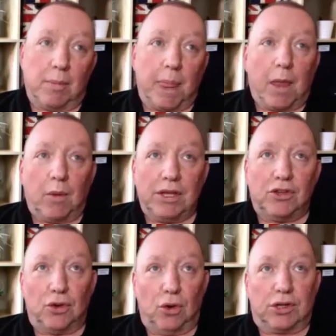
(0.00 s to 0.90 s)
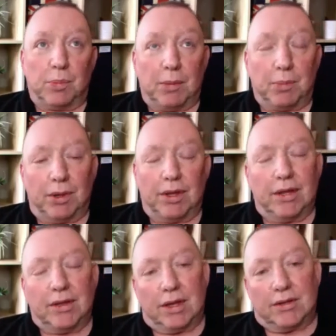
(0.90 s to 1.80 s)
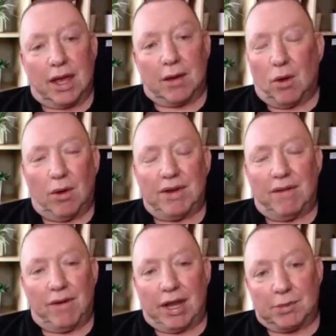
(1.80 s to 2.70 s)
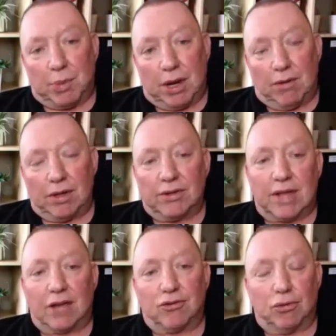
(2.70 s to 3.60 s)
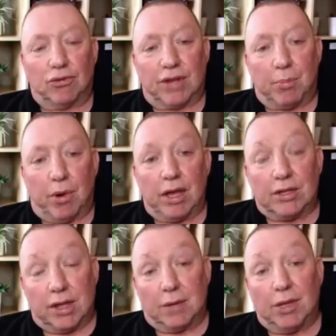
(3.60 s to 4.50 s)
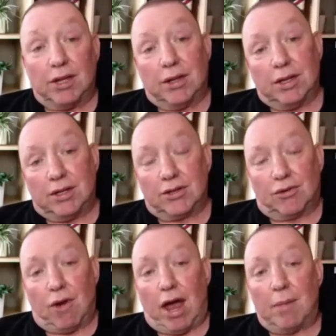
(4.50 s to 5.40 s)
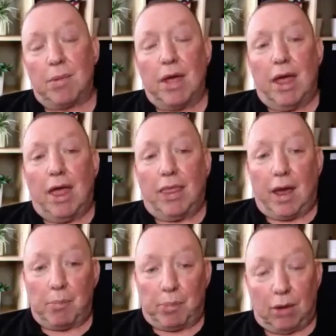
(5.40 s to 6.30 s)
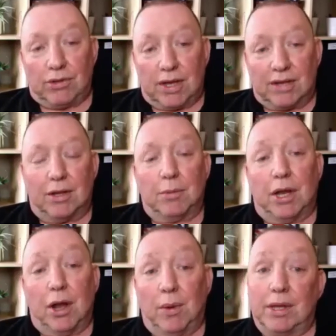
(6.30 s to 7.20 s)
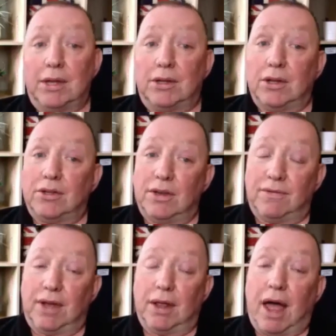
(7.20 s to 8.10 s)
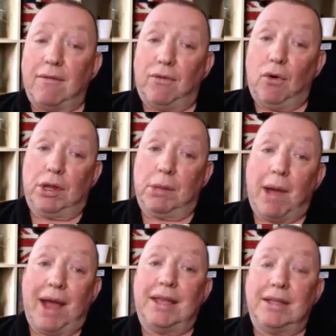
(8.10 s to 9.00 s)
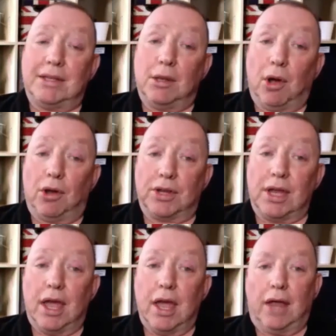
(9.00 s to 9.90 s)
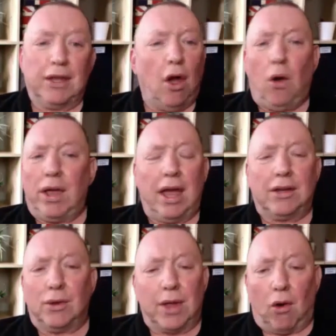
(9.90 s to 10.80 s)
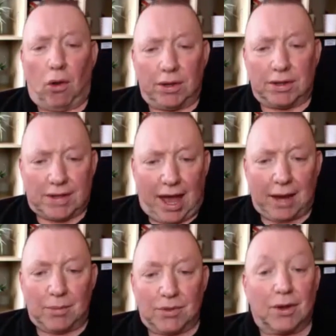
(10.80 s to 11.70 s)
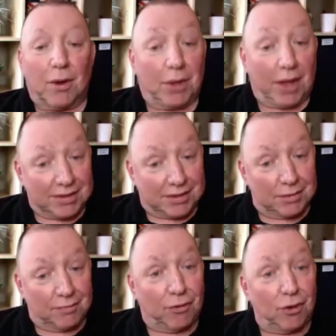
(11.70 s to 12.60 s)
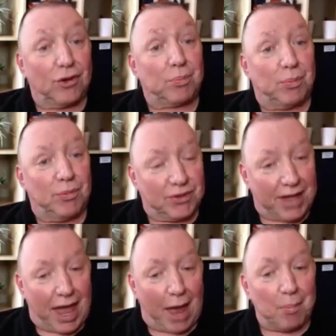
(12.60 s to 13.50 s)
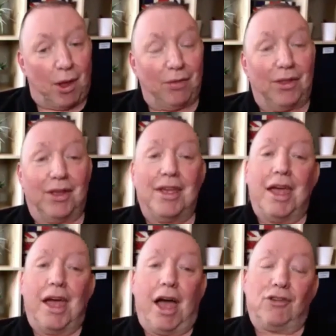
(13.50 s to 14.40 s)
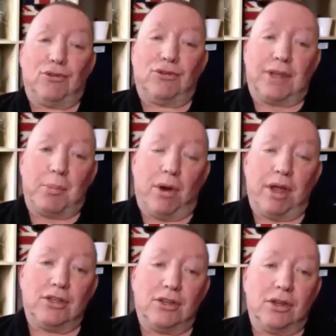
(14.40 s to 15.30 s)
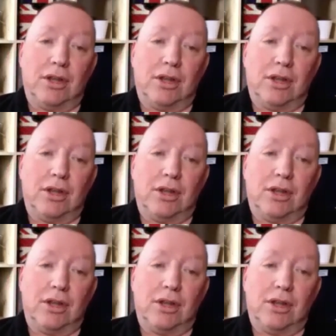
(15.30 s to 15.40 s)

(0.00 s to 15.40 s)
when you talk to people and they, they say, well, I've never experienced astral separation, then you, you describe that process to them, you know, where you do, you feel that falling back into your body? And they go, oh yeah, I do that all the time. So you go, well, that's yeah. the first step on the astral separation.